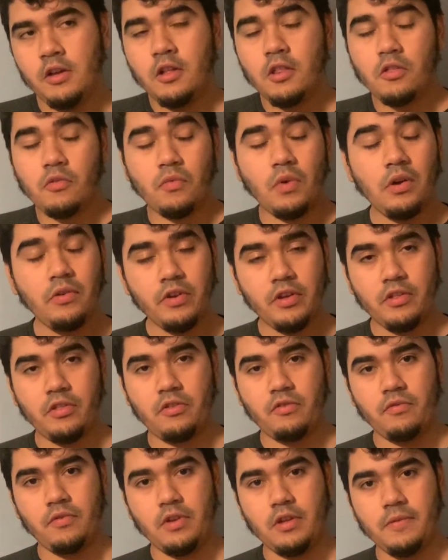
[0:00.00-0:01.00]
Throughout
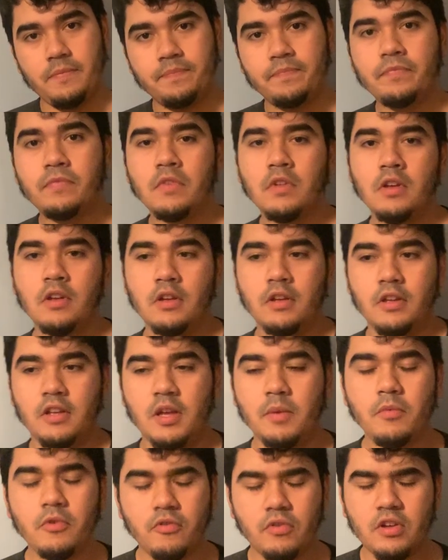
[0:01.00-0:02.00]
history,
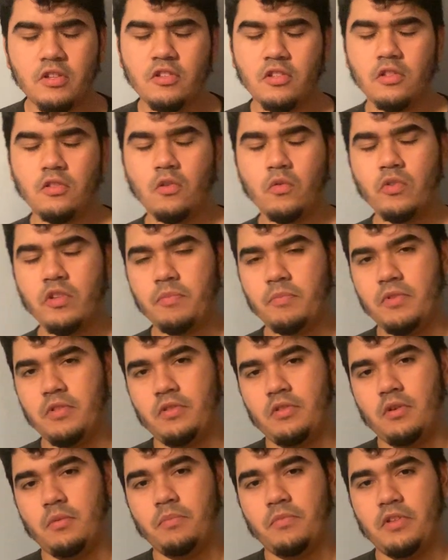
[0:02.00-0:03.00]
immigration has always been
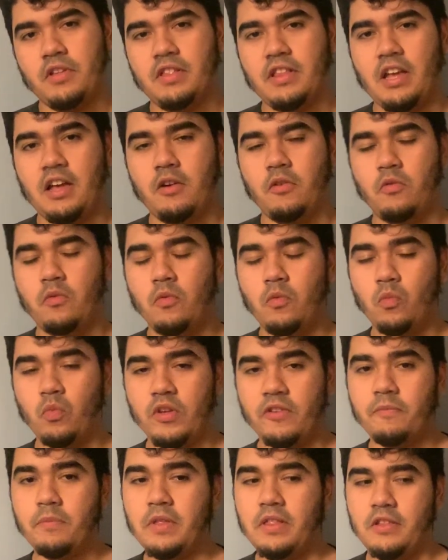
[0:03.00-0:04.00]
something that
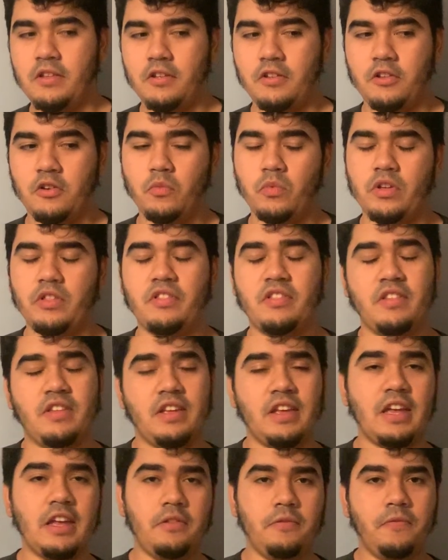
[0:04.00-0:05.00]
we've been dealing with
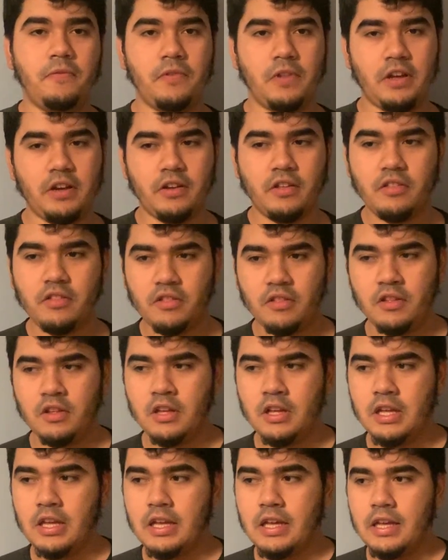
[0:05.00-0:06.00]
in flux,
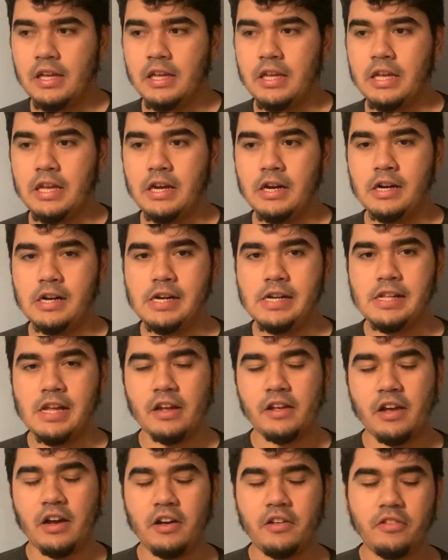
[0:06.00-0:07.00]

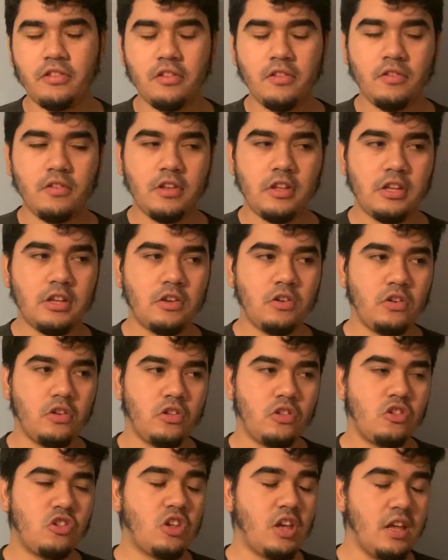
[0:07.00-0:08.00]
constantly
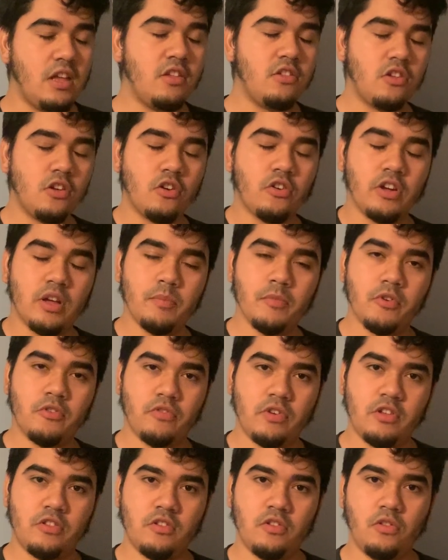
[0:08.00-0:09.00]
changing our
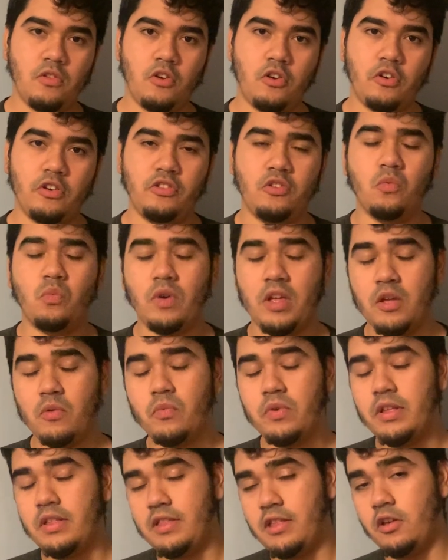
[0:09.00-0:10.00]
immigration law and the way
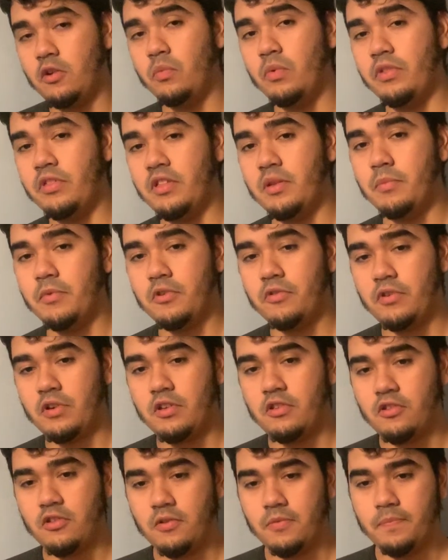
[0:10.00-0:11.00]
we deal with
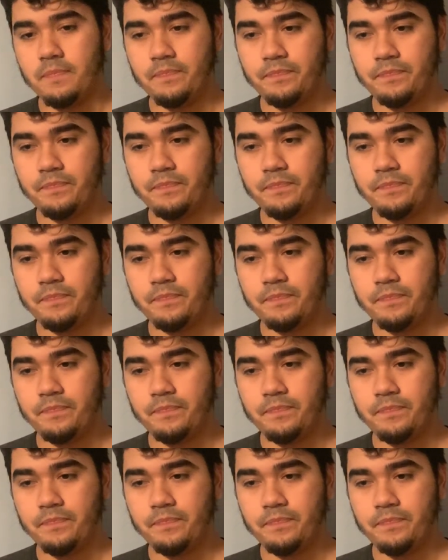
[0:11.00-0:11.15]
immigration.